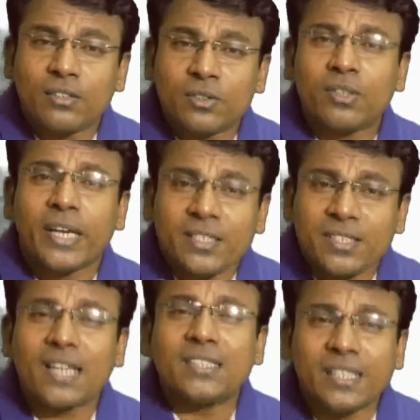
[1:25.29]
So,
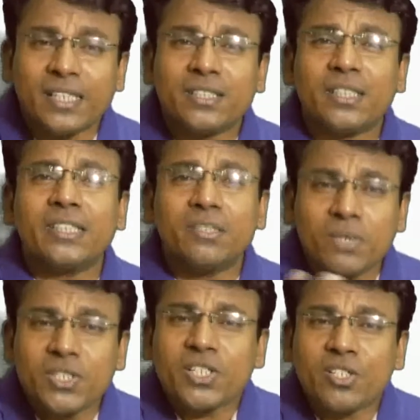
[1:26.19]
exaggerated
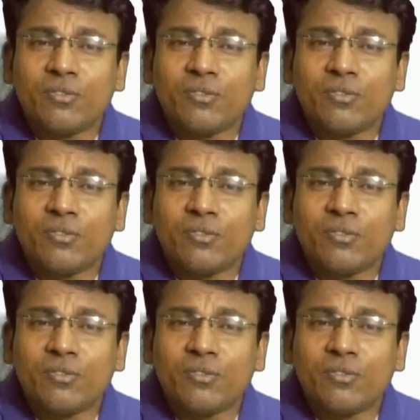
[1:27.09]
imitation